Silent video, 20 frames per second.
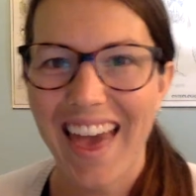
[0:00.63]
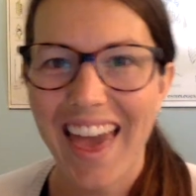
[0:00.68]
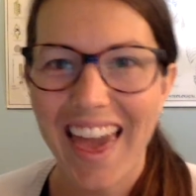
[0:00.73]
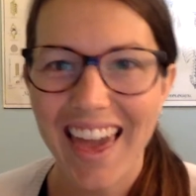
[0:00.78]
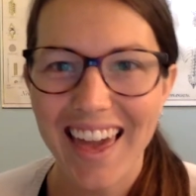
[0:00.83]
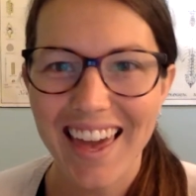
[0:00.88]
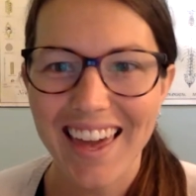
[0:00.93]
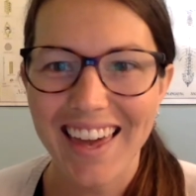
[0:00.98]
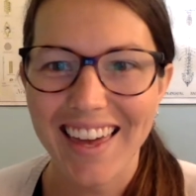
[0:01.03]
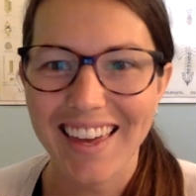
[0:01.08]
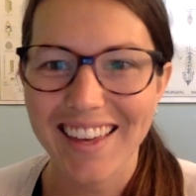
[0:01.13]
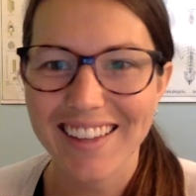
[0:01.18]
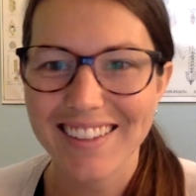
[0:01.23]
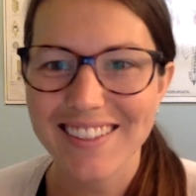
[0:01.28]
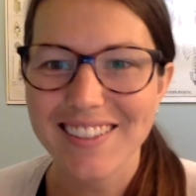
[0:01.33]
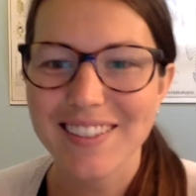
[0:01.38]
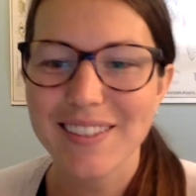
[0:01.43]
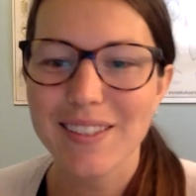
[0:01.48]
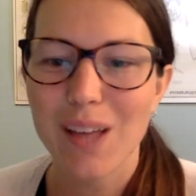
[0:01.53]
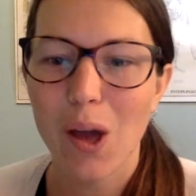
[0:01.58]
Hey,
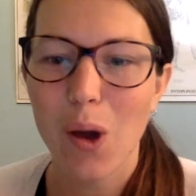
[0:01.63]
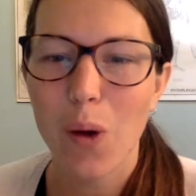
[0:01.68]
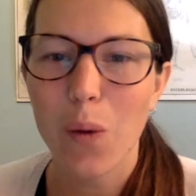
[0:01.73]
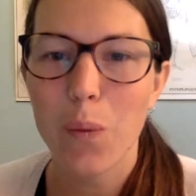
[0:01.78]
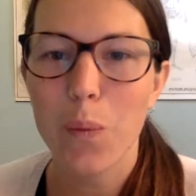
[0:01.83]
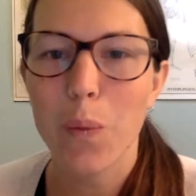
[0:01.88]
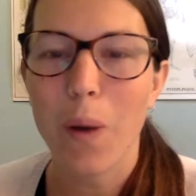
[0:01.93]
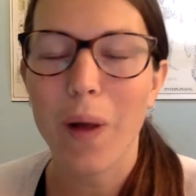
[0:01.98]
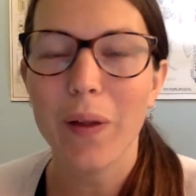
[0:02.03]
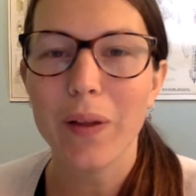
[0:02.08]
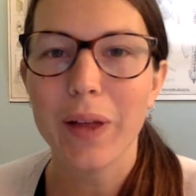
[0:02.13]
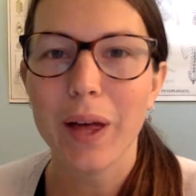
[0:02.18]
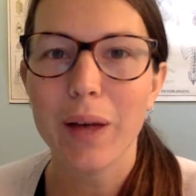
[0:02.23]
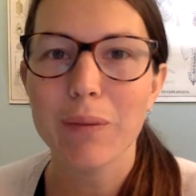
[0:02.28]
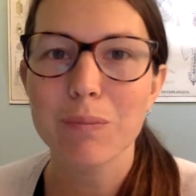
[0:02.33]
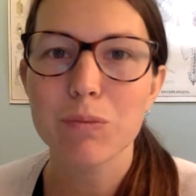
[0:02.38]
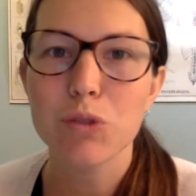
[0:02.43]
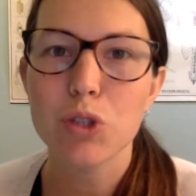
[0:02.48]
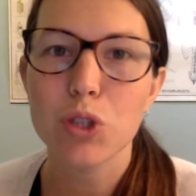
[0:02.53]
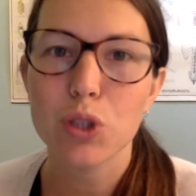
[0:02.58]
so
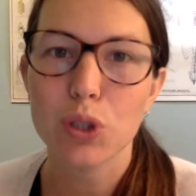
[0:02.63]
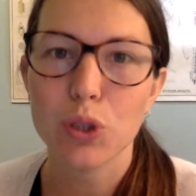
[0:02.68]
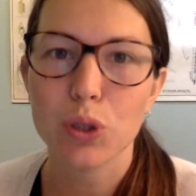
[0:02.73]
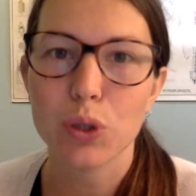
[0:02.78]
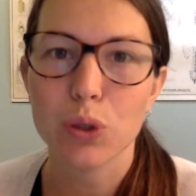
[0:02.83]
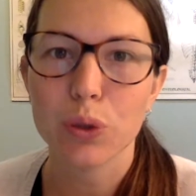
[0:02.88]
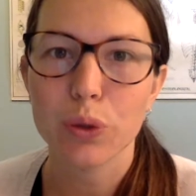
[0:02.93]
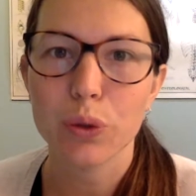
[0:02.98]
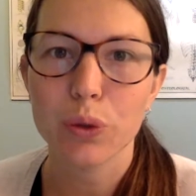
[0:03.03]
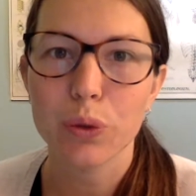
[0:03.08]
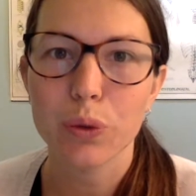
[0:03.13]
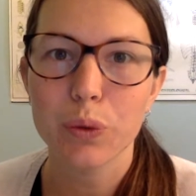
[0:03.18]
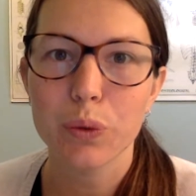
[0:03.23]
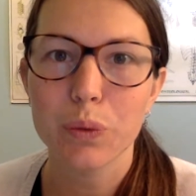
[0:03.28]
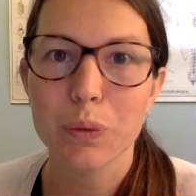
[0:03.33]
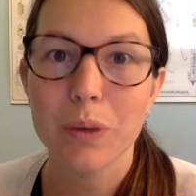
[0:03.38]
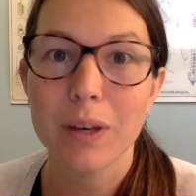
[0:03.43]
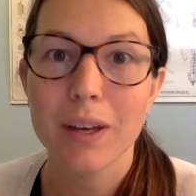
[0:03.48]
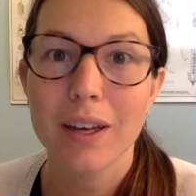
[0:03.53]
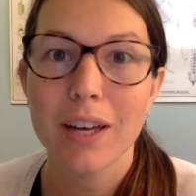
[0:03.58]
welcome to
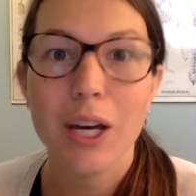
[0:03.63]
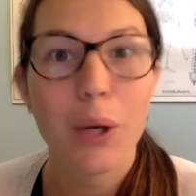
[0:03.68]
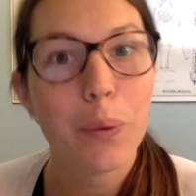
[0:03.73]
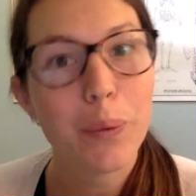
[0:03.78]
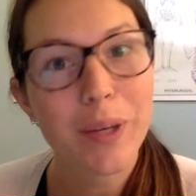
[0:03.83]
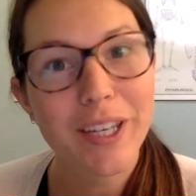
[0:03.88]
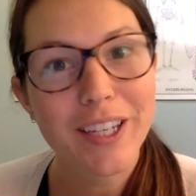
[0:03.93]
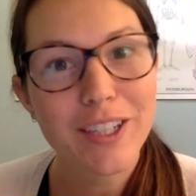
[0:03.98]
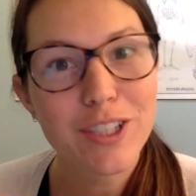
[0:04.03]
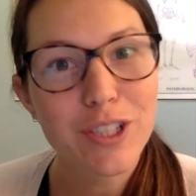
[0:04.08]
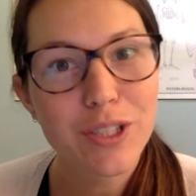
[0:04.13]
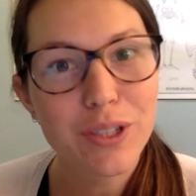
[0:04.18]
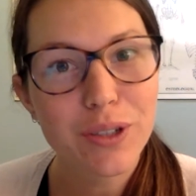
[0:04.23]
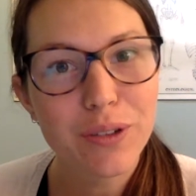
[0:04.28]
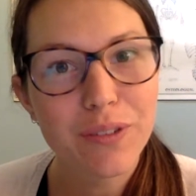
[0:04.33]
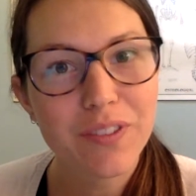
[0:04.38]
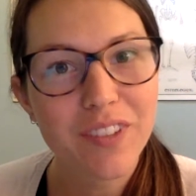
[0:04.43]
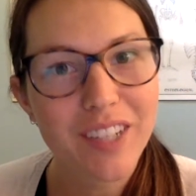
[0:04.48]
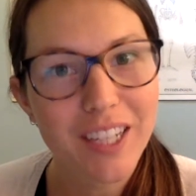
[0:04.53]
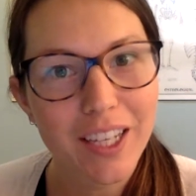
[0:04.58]
week
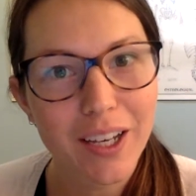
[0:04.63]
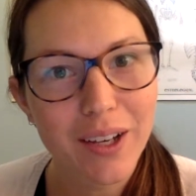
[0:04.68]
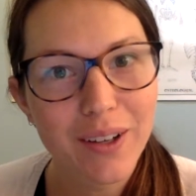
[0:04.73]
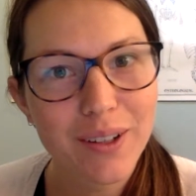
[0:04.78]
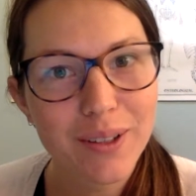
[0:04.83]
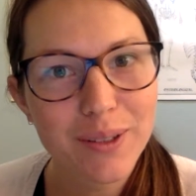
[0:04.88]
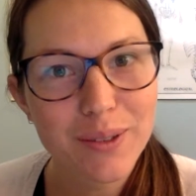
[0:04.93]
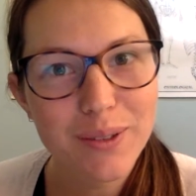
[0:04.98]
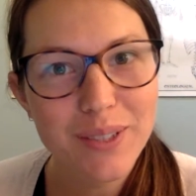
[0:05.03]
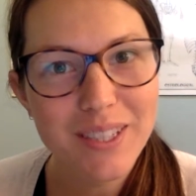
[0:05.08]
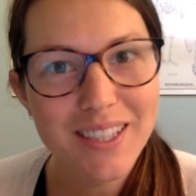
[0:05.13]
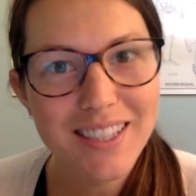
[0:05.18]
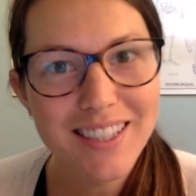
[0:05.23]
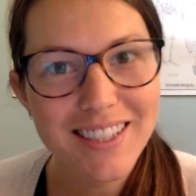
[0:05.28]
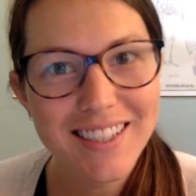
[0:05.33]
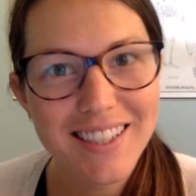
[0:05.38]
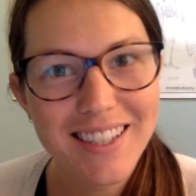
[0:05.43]
2 videos.